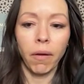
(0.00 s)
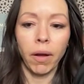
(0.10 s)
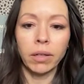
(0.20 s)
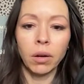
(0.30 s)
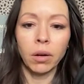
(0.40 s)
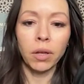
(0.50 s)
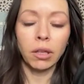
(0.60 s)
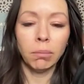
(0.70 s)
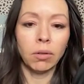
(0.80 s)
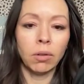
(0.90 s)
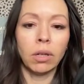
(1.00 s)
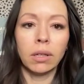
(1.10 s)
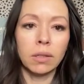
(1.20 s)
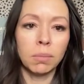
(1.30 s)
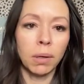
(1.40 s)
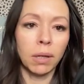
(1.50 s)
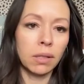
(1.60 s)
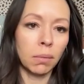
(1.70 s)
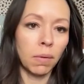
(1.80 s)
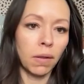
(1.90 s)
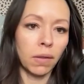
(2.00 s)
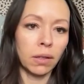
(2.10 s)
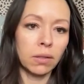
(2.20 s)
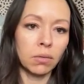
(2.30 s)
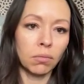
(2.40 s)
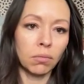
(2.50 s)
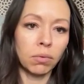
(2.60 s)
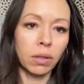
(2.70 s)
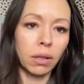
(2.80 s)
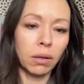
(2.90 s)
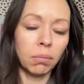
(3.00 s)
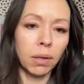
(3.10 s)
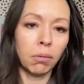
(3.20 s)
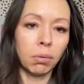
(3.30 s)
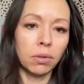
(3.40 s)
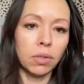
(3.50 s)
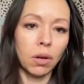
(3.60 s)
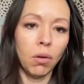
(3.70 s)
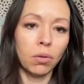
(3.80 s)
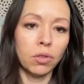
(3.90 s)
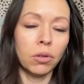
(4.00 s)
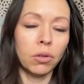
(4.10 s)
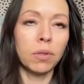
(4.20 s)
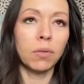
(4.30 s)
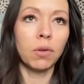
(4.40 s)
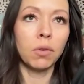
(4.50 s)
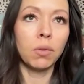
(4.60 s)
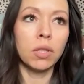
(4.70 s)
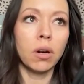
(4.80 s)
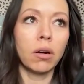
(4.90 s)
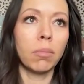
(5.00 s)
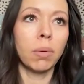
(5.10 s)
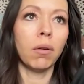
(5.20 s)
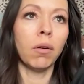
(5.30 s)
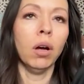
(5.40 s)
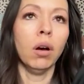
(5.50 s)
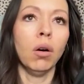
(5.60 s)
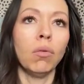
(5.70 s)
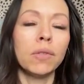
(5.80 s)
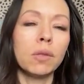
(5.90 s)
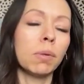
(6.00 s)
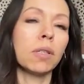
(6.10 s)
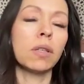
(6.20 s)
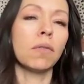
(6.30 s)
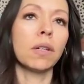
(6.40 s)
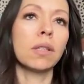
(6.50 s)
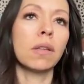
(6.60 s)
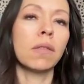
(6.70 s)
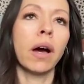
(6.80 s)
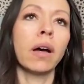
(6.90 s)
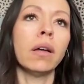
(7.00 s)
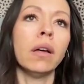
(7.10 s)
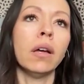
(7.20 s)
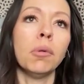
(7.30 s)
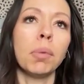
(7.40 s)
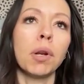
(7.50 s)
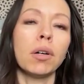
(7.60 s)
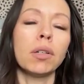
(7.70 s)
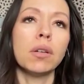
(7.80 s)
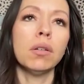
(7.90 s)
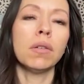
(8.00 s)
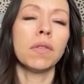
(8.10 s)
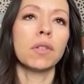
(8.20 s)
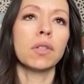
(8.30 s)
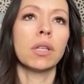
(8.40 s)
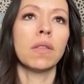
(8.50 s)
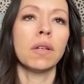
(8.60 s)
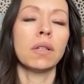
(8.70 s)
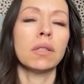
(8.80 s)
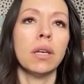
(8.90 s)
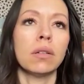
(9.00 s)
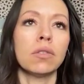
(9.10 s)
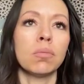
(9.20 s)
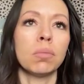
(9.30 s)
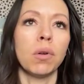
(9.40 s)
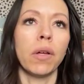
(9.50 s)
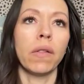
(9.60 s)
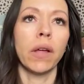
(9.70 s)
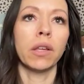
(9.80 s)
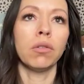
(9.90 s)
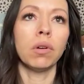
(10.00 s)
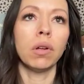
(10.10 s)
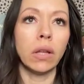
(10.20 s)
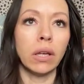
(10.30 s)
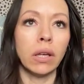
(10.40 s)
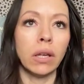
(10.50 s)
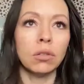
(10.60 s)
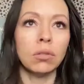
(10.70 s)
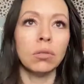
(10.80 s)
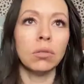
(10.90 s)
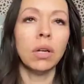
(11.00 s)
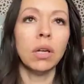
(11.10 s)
I know the community has been something that's really been able to hold you up. So if you want to talk about specifics in that, but also if there's anything tangible that like you cling to,